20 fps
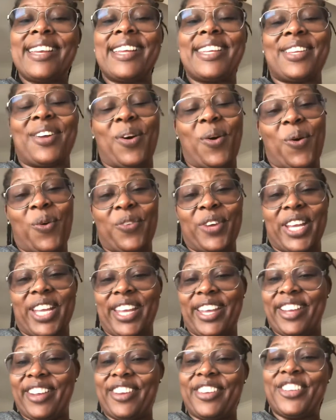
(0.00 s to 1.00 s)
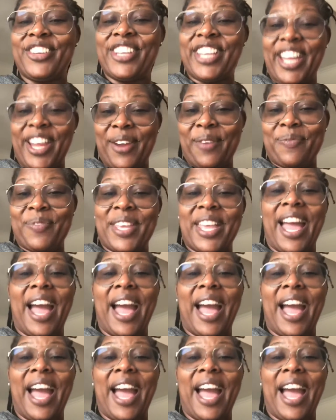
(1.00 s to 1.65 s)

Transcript: it over here. You hear me?